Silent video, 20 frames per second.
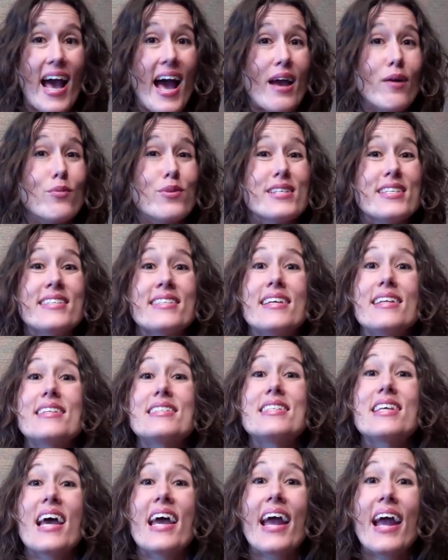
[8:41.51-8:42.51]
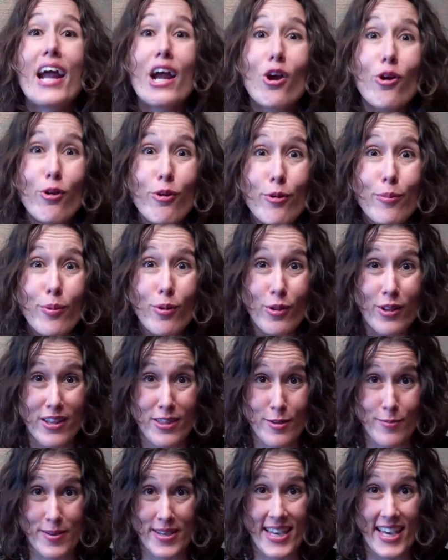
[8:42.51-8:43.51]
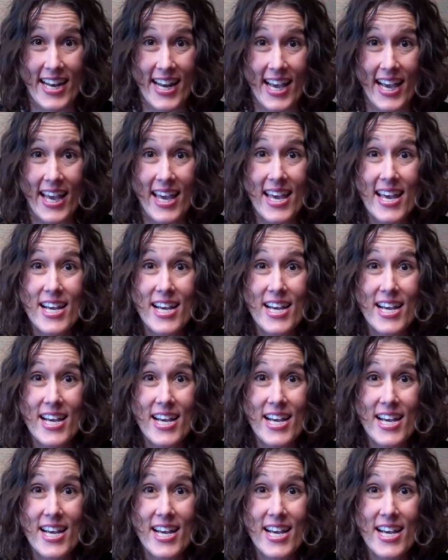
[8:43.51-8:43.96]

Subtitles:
I was terrible in the beginning.